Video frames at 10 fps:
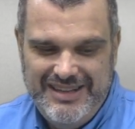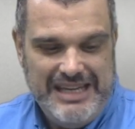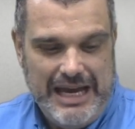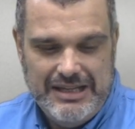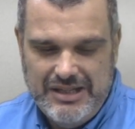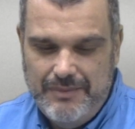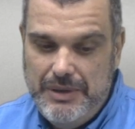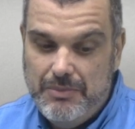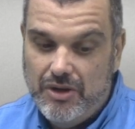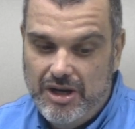Yeah, some
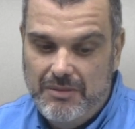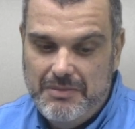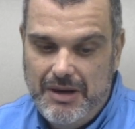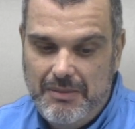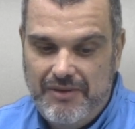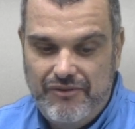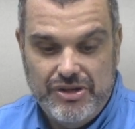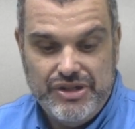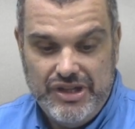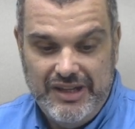people call me by my
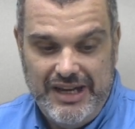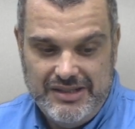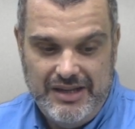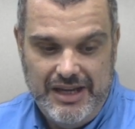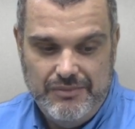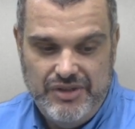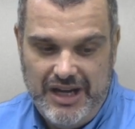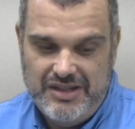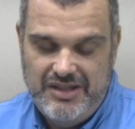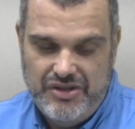first and last name,
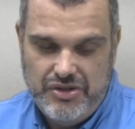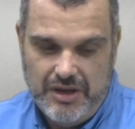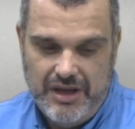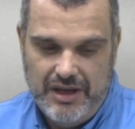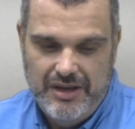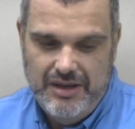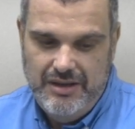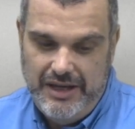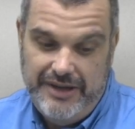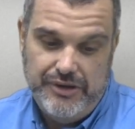Jack said, shrugging.
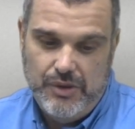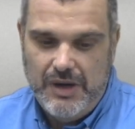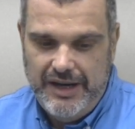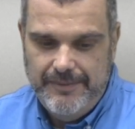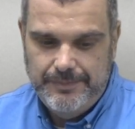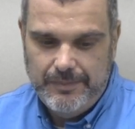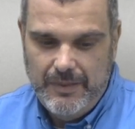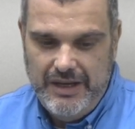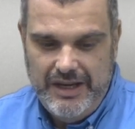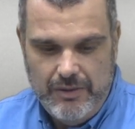I don't know why.
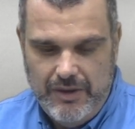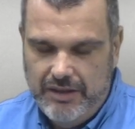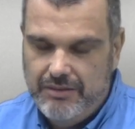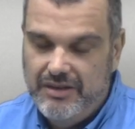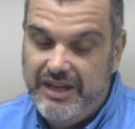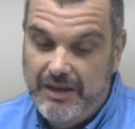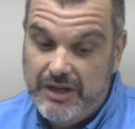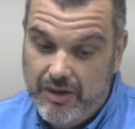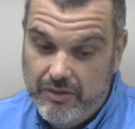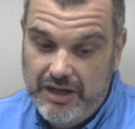Anyway, can we
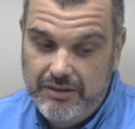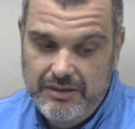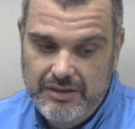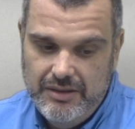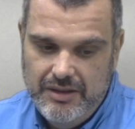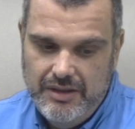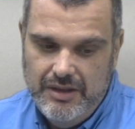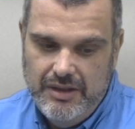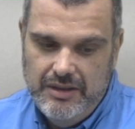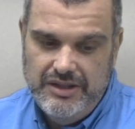go now?
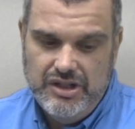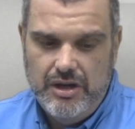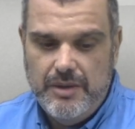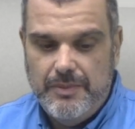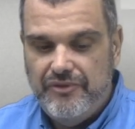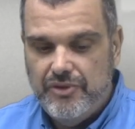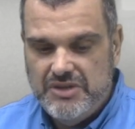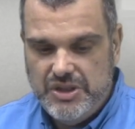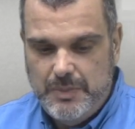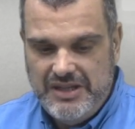Let's go to the
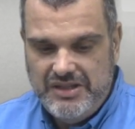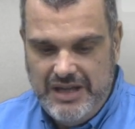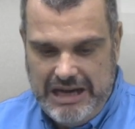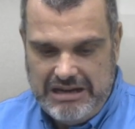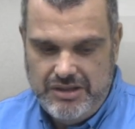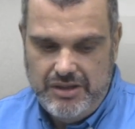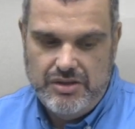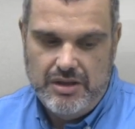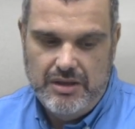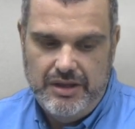performance space next, said
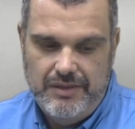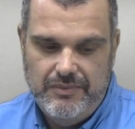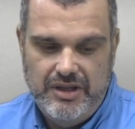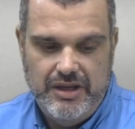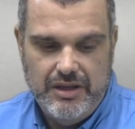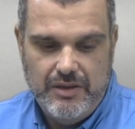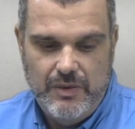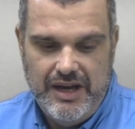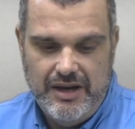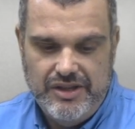Charlotte, leading the
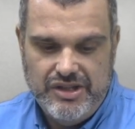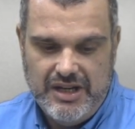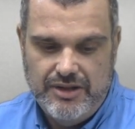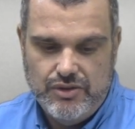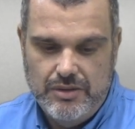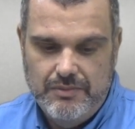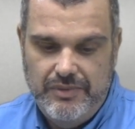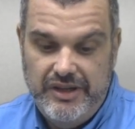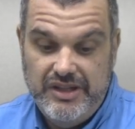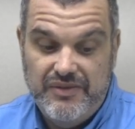way out of the science room.
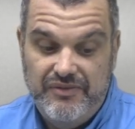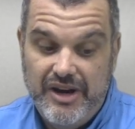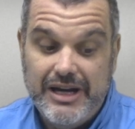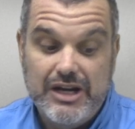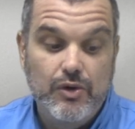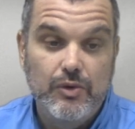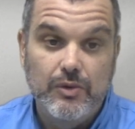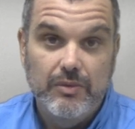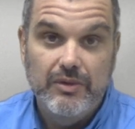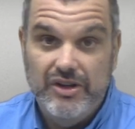It's very
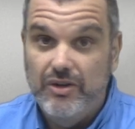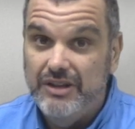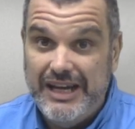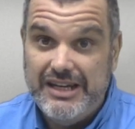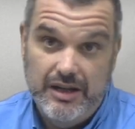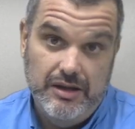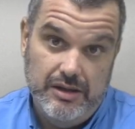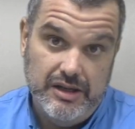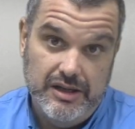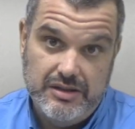cool. You'll like it,
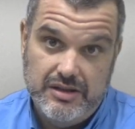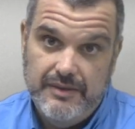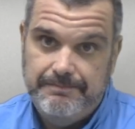August.